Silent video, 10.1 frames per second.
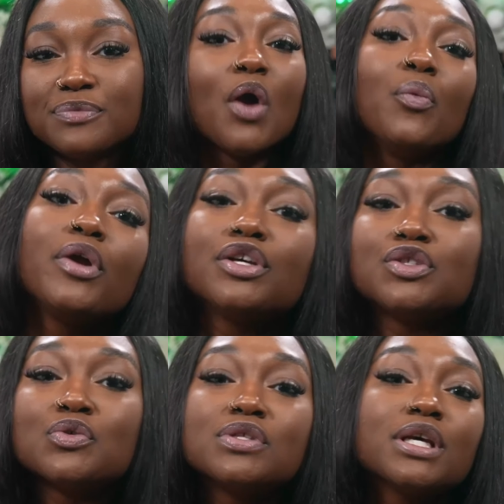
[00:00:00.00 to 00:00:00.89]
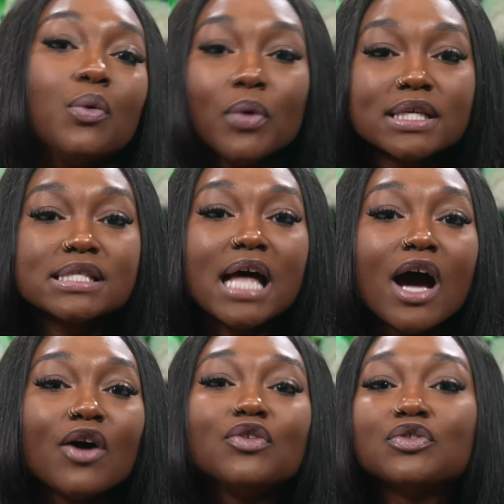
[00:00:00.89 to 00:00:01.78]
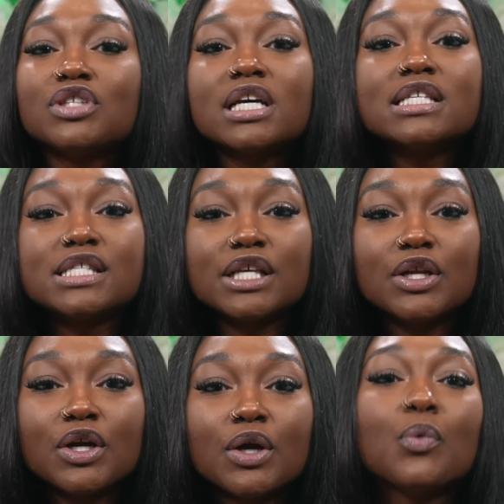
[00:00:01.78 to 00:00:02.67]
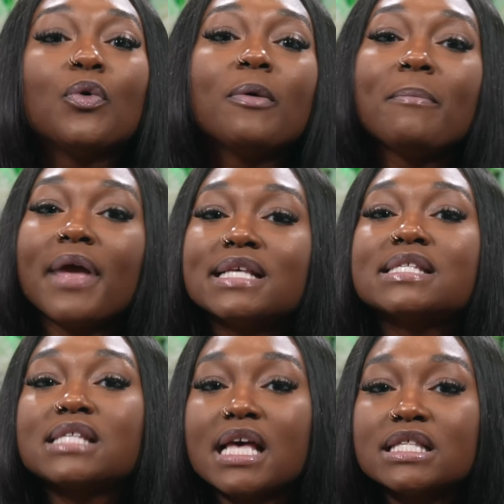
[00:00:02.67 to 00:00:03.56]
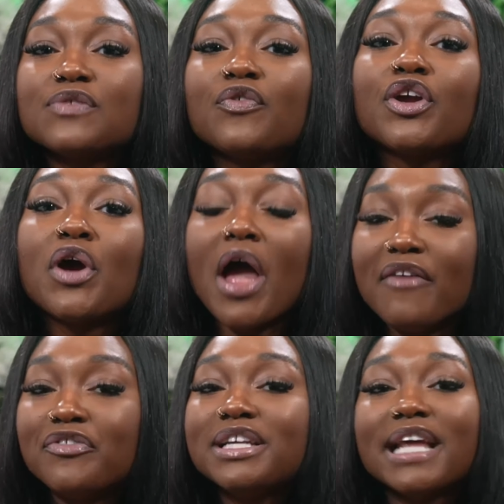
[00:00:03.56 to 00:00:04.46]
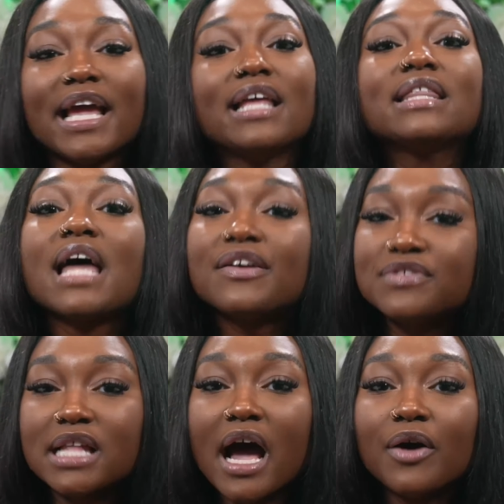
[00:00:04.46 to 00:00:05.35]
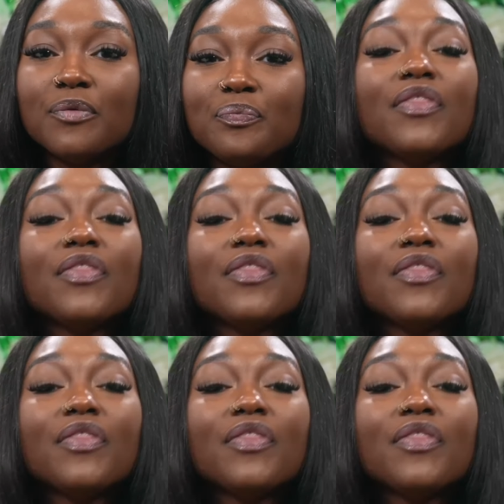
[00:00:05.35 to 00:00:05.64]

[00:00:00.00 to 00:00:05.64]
When you're choosing a wig style, you should consider what makes sense for your everyday lifestyle.